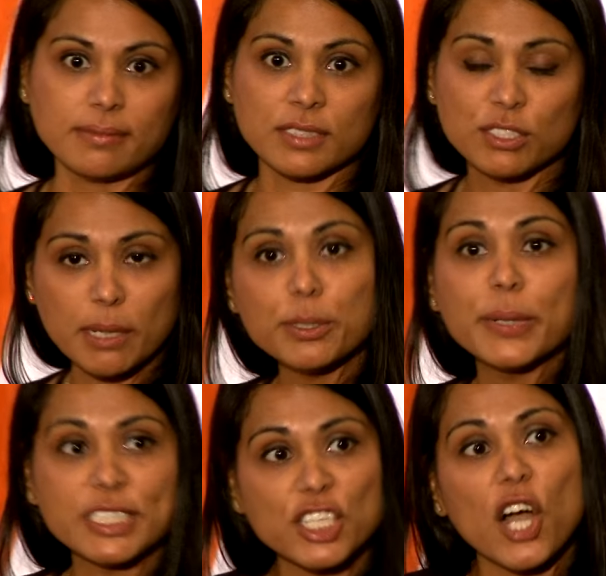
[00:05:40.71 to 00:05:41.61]

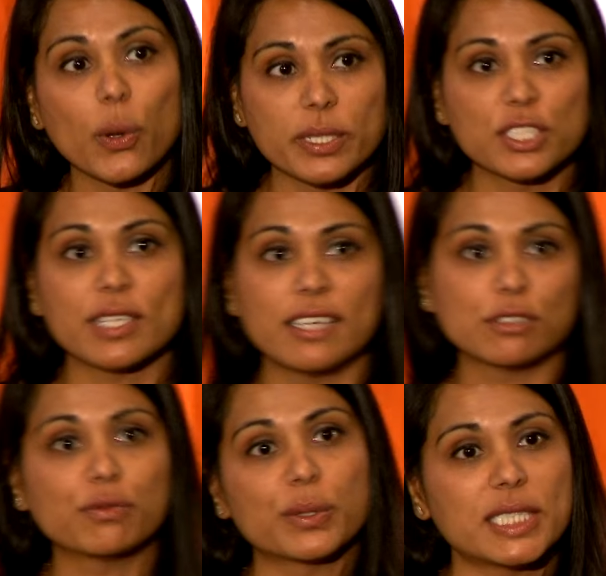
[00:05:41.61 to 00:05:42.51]
WHO in
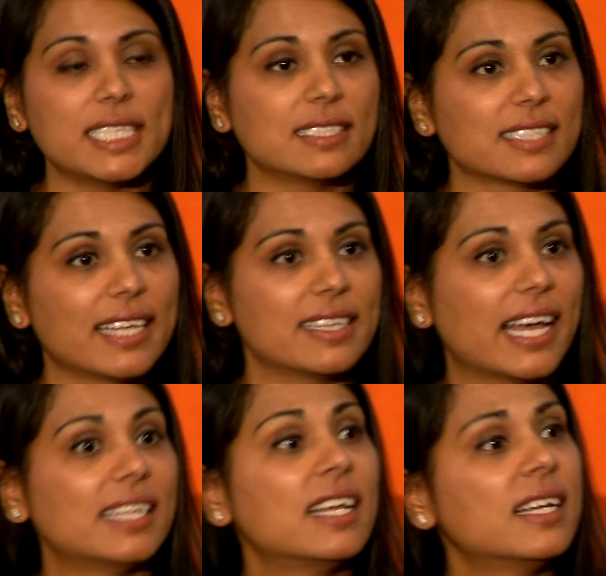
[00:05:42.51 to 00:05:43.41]
2014 said
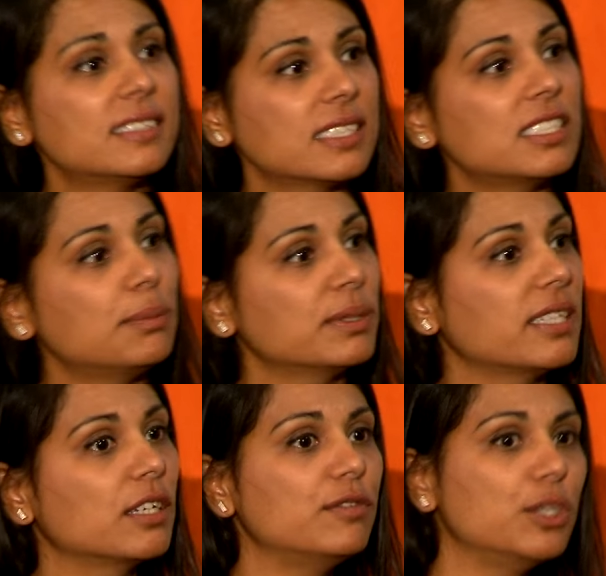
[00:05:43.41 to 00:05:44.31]
that
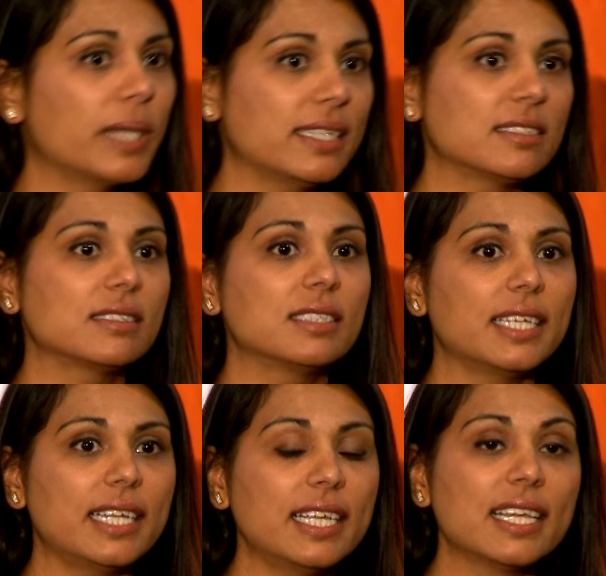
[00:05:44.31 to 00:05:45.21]
60% of new cases in
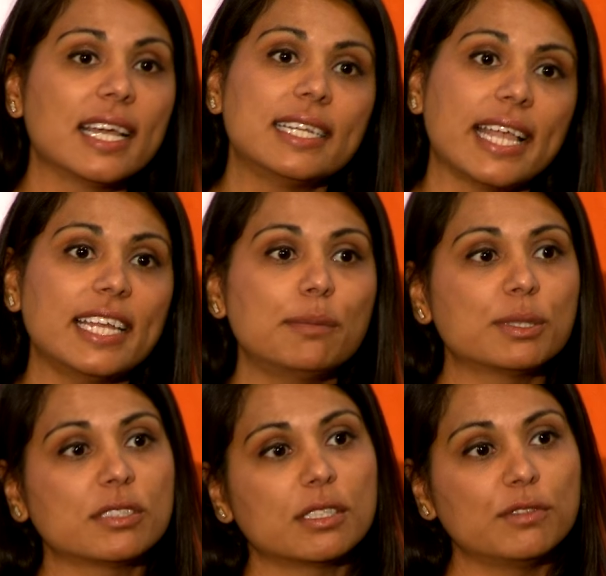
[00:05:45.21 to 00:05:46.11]
Guinea and
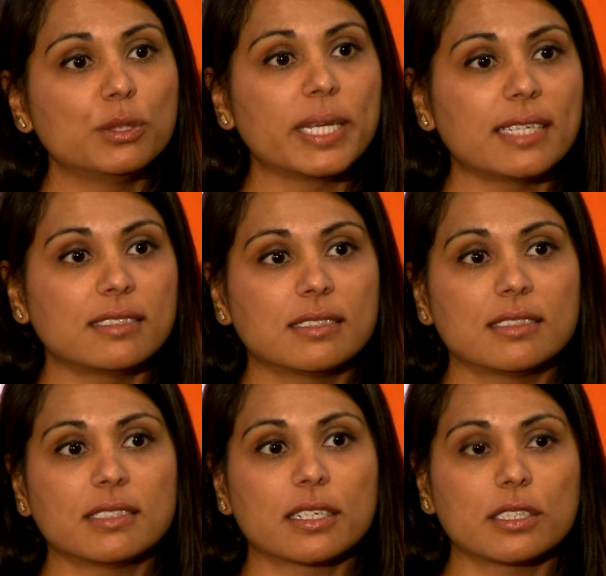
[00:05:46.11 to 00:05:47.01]
80% of new cases in
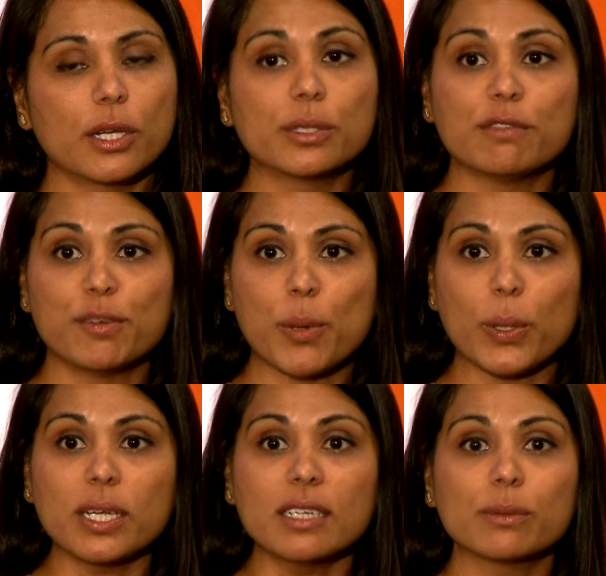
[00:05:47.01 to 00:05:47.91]
Sierra Leone of
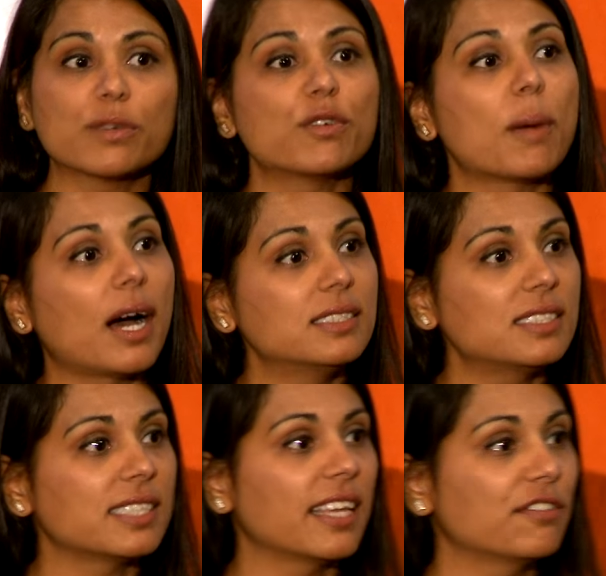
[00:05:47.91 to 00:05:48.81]
Ebola were from
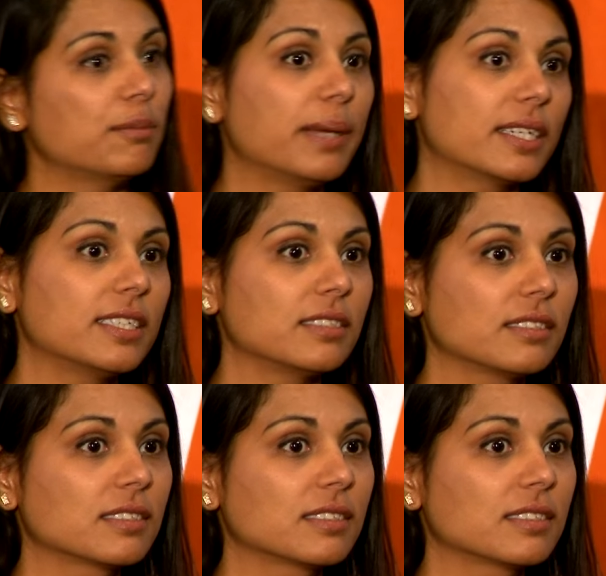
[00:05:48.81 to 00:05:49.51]
unsafe burials.